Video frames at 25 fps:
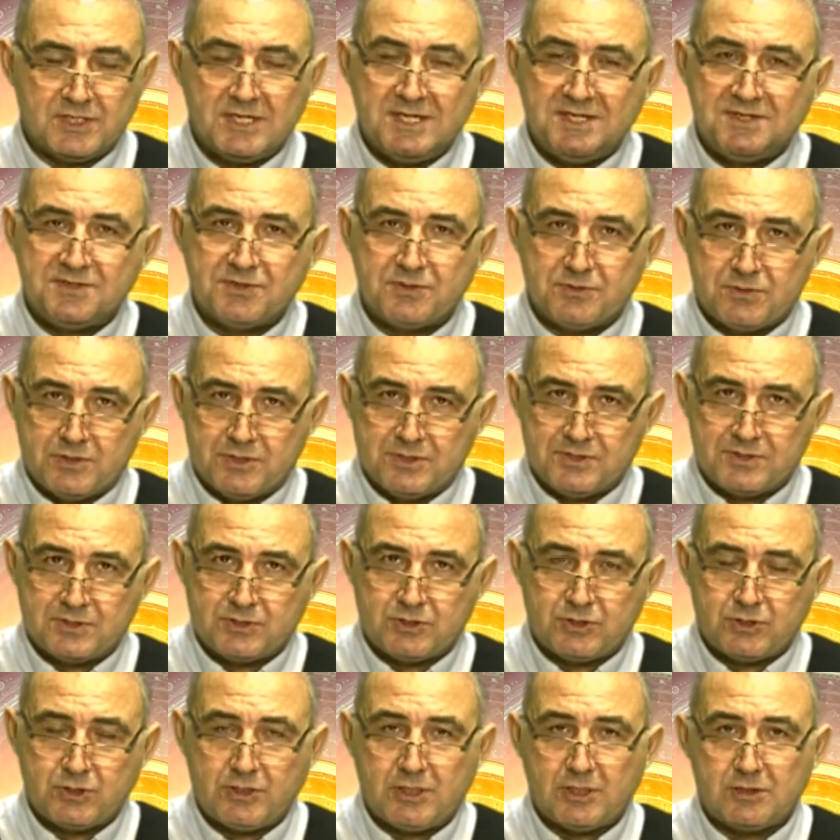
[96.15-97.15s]
easiness
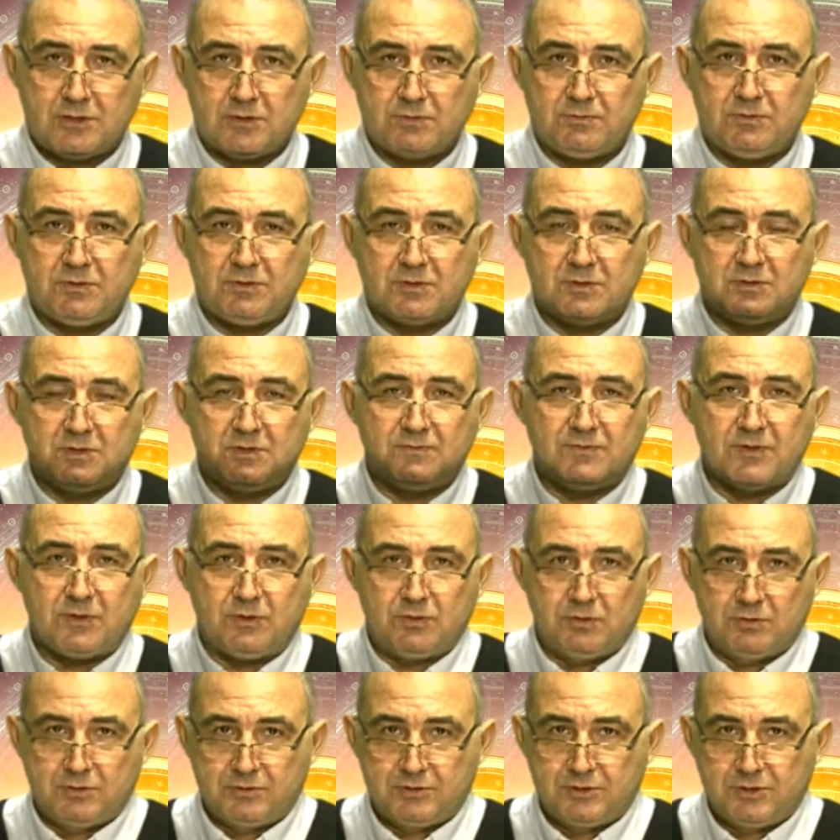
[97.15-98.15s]
together with the
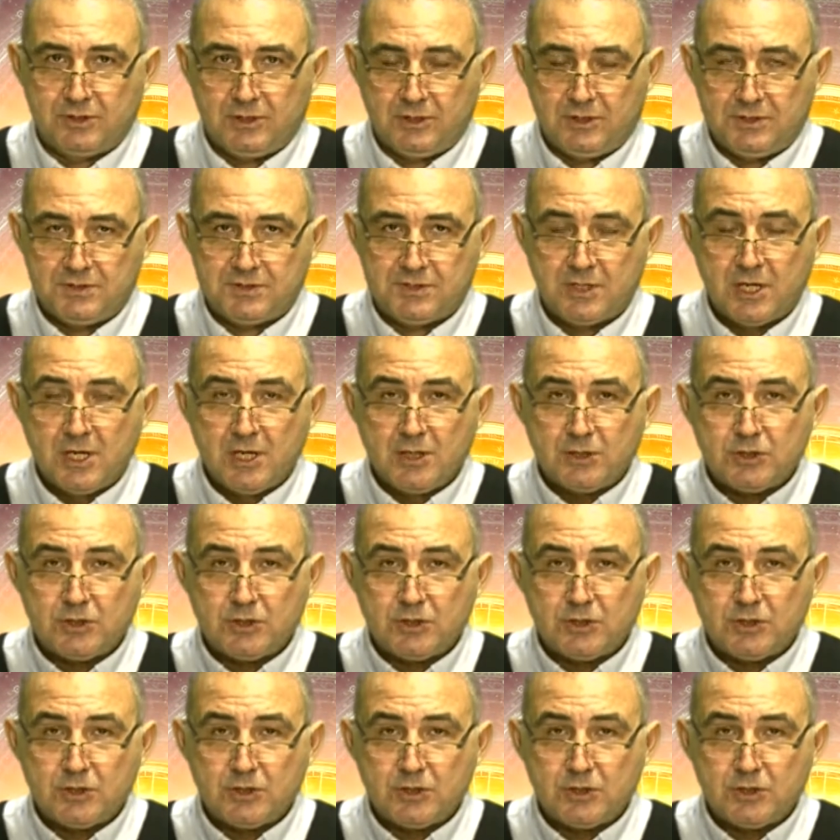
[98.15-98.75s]
difficulties.